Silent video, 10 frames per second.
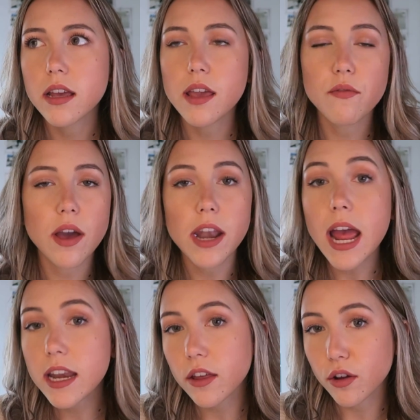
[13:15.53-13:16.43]
if we had
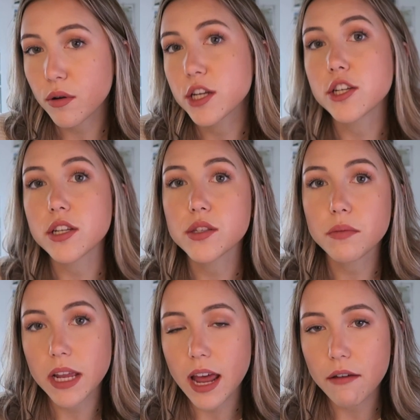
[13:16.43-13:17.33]
any other questions,
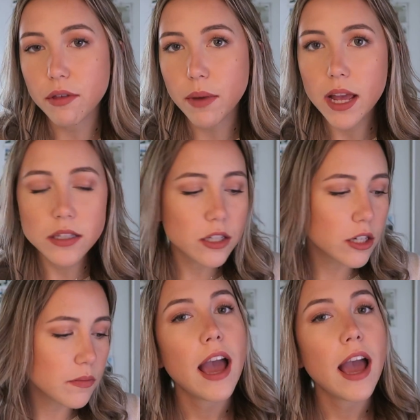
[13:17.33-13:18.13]
we could have them answered.